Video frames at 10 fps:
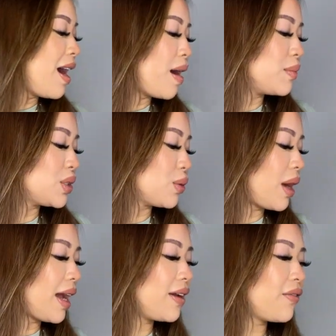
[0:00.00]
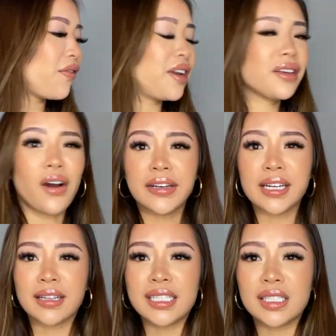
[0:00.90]
So I have fitted
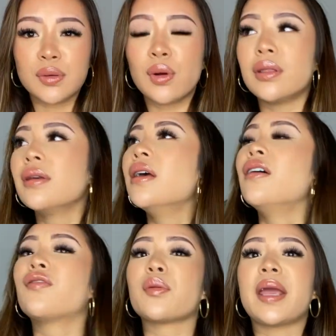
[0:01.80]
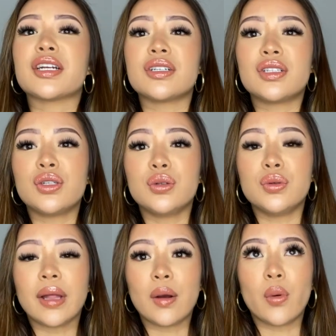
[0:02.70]
contact lens for patients who
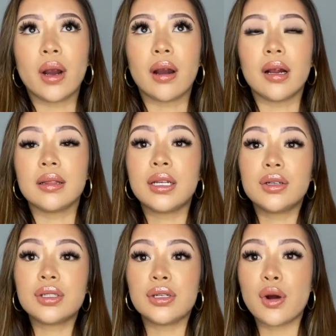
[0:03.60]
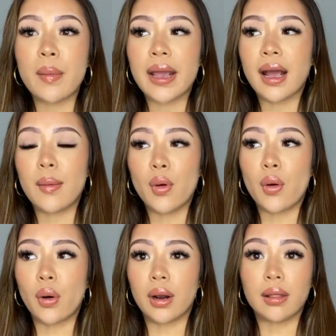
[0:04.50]
like wear a little to no makeup
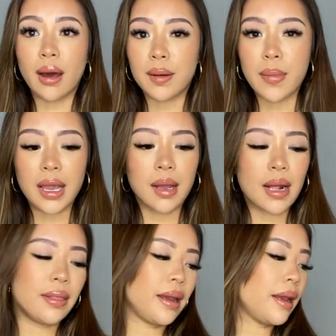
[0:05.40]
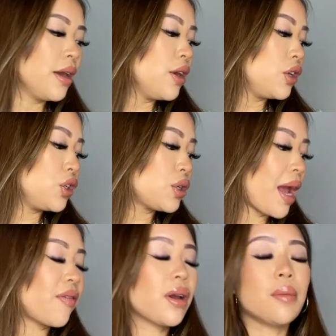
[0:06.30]
or a lot of makeup, and they usually
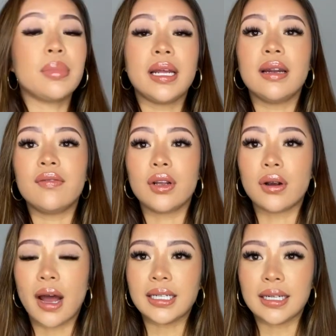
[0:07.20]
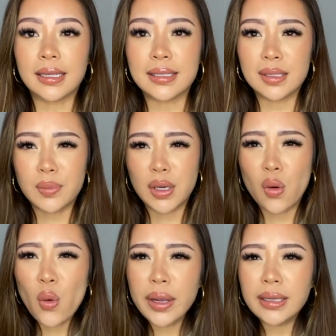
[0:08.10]
have the complaint of their contact lenses being
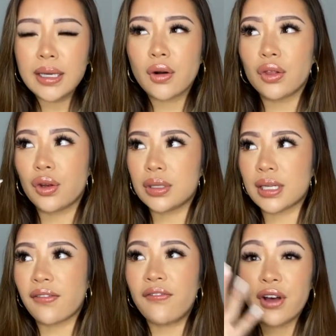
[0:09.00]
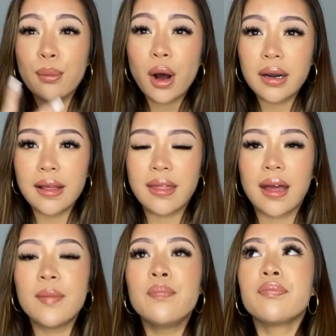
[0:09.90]
oily, or there's a film on it that
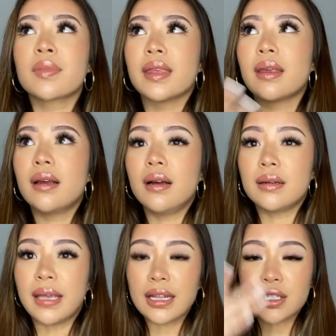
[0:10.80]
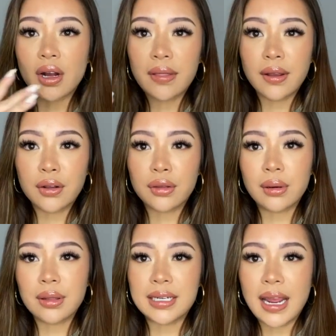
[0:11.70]
gets on there
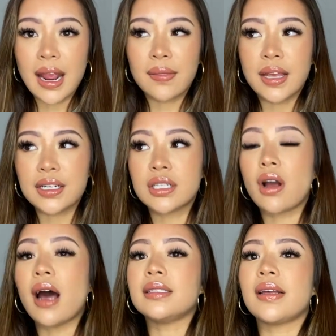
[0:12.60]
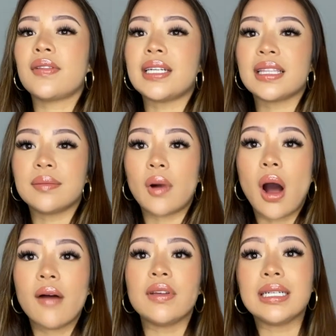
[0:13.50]
throughout the day and they just constantly have to take them
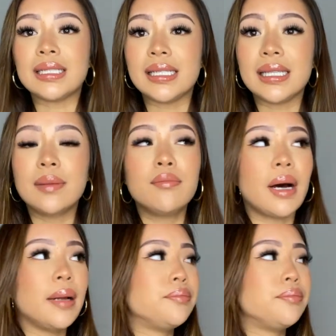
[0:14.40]
off and clean them. But